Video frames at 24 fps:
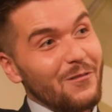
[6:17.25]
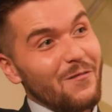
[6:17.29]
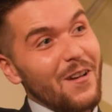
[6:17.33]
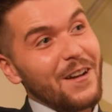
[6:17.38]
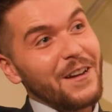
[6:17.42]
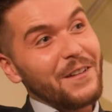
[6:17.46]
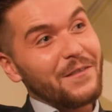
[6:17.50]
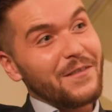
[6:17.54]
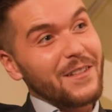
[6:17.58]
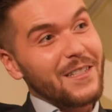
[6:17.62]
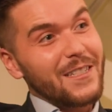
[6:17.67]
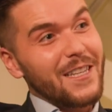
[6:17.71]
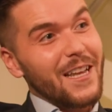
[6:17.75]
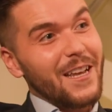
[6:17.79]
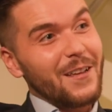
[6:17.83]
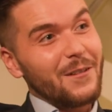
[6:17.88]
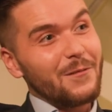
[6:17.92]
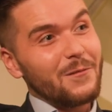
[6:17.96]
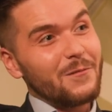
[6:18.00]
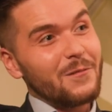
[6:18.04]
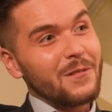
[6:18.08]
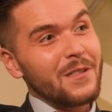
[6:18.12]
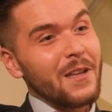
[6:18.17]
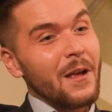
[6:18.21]
you're ready for
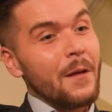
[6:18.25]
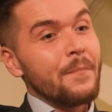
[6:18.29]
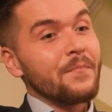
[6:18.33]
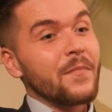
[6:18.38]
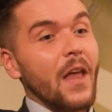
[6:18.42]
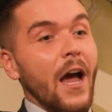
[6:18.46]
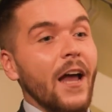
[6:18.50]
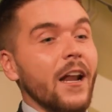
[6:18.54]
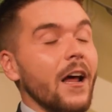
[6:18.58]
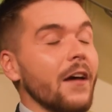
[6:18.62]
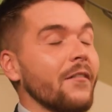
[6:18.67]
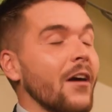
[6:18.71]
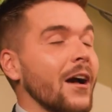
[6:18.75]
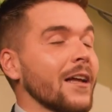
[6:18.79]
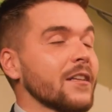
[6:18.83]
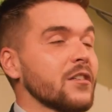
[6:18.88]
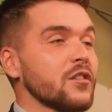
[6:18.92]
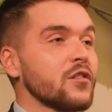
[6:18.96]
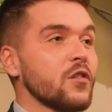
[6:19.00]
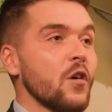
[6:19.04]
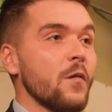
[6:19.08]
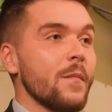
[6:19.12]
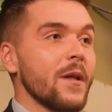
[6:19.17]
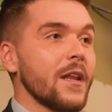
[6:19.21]
sales. And I've
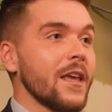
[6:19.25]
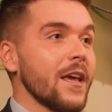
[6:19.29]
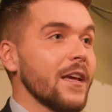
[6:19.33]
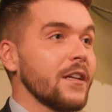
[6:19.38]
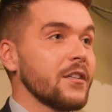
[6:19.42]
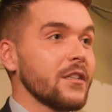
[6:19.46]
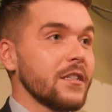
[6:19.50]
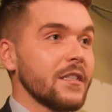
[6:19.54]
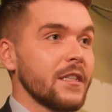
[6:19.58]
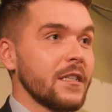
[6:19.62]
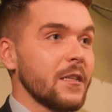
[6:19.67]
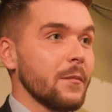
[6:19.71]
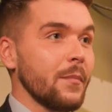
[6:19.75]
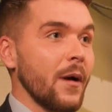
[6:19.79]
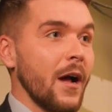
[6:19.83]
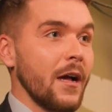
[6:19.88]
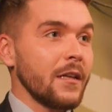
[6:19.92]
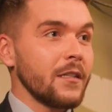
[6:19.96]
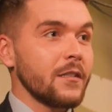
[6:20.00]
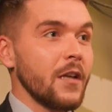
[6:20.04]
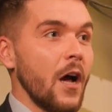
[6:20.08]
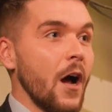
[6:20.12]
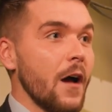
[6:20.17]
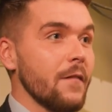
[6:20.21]
had so many agents in the
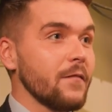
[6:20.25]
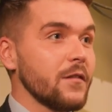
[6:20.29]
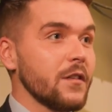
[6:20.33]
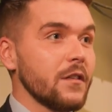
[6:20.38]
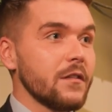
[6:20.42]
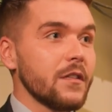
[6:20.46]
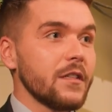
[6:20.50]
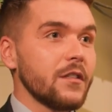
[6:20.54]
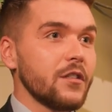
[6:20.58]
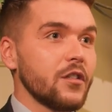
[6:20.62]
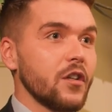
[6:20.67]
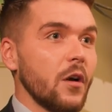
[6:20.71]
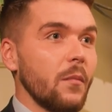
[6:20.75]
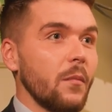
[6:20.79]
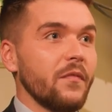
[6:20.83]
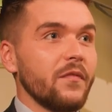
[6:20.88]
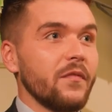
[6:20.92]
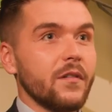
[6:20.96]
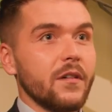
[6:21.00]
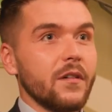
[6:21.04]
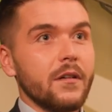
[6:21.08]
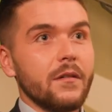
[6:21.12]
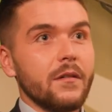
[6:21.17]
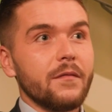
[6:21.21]
past. I've done this job
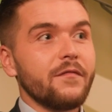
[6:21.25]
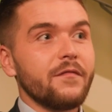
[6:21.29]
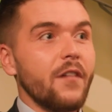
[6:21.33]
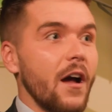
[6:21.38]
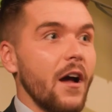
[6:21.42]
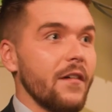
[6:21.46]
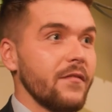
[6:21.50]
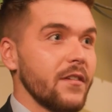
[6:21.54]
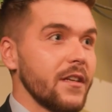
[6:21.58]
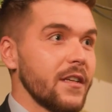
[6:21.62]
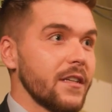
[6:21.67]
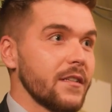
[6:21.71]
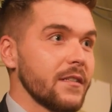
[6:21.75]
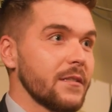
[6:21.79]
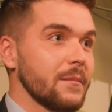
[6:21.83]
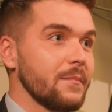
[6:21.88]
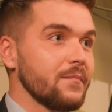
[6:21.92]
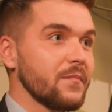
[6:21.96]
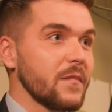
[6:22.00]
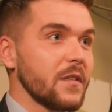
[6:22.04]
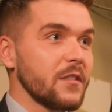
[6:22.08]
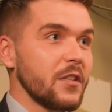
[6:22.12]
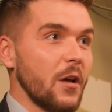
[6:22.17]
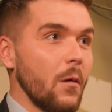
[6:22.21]
for 5 years,
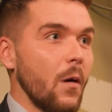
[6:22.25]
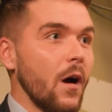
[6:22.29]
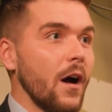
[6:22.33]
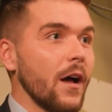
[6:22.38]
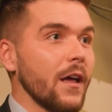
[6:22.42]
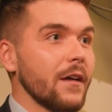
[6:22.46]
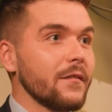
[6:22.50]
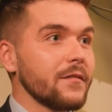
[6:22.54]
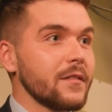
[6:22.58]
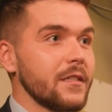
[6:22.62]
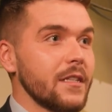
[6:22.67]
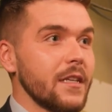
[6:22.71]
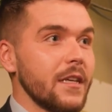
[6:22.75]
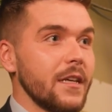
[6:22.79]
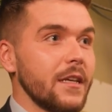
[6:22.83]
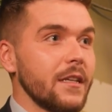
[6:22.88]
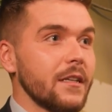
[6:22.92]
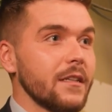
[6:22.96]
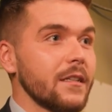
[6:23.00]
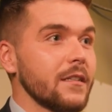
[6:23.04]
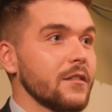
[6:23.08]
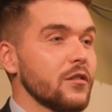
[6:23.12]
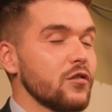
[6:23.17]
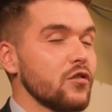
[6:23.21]
so I have
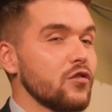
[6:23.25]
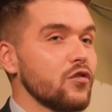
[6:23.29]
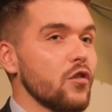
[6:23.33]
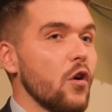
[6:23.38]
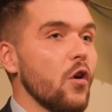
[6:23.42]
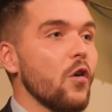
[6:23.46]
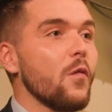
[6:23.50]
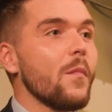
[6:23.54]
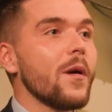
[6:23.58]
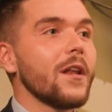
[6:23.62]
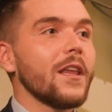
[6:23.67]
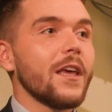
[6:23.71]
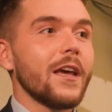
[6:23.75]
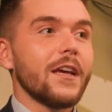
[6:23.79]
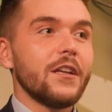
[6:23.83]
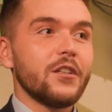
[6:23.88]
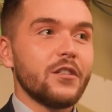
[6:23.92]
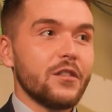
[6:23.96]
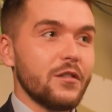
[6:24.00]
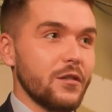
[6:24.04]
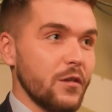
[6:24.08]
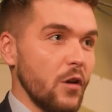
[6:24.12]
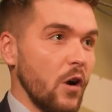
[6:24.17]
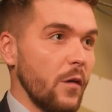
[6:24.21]
seen so many
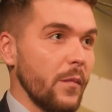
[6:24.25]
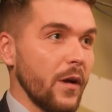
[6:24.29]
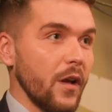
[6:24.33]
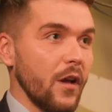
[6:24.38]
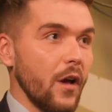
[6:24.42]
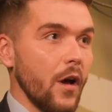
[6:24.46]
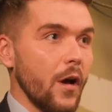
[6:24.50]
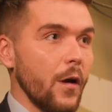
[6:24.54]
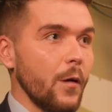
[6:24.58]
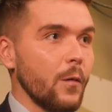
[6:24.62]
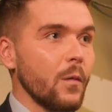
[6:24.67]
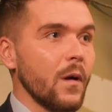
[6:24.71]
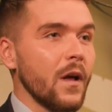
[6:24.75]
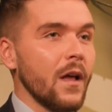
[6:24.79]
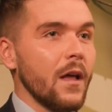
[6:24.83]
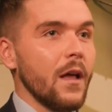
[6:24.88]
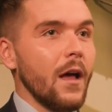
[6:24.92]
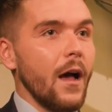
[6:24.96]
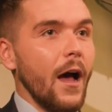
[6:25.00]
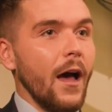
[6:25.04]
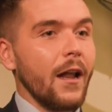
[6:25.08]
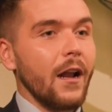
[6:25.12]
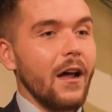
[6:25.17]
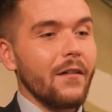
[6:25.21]
agents come and go,
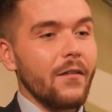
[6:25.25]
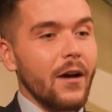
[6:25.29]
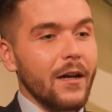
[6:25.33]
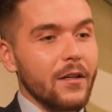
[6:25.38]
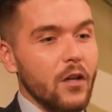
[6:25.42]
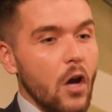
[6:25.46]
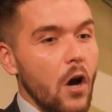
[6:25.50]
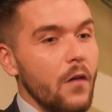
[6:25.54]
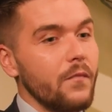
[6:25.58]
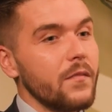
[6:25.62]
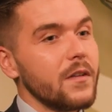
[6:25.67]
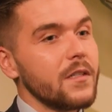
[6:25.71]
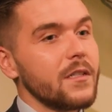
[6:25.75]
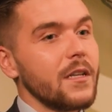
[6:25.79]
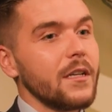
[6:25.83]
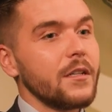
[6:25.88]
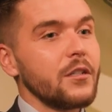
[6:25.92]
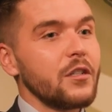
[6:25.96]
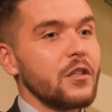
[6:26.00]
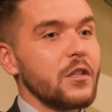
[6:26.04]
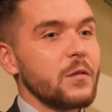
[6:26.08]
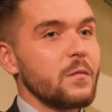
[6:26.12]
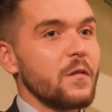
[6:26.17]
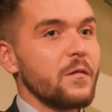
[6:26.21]
and I've had
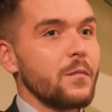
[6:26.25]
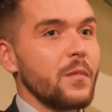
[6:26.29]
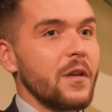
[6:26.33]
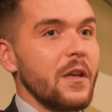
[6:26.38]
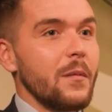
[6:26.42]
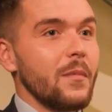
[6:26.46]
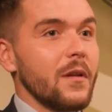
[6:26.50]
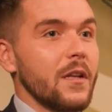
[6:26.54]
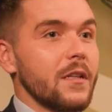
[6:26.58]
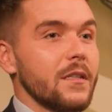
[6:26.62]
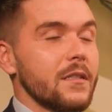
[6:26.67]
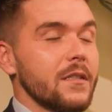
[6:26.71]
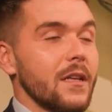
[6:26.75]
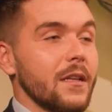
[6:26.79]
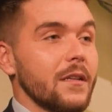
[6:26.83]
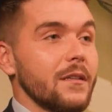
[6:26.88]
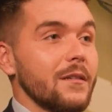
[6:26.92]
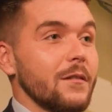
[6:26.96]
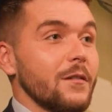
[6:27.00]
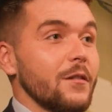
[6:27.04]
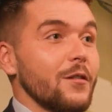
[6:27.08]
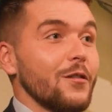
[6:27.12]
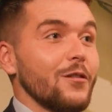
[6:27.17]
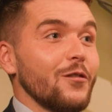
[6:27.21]
conversations with people and said,
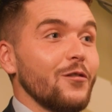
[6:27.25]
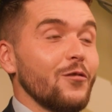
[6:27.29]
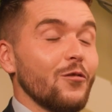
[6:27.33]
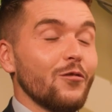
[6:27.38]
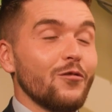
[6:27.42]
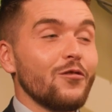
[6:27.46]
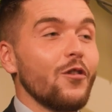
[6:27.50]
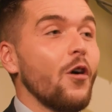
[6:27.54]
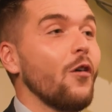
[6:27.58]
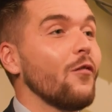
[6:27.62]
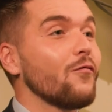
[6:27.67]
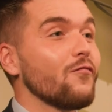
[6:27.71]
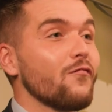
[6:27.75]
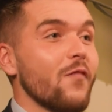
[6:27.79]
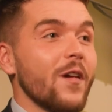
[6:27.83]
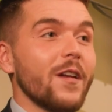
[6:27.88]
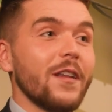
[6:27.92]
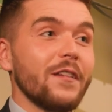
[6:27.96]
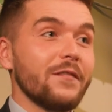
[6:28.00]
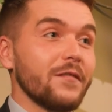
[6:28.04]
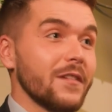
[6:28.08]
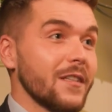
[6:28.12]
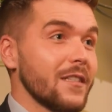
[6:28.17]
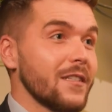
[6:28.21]
you're not
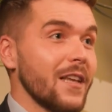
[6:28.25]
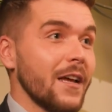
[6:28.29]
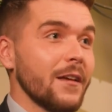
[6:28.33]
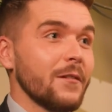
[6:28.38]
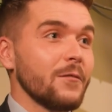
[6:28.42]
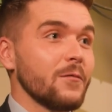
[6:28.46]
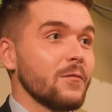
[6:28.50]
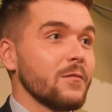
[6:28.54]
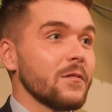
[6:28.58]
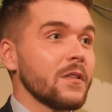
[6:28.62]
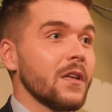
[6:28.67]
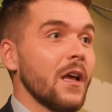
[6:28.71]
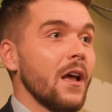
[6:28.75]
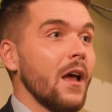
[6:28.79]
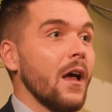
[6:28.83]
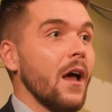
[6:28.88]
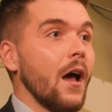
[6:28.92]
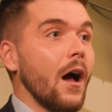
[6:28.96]
ready for sales.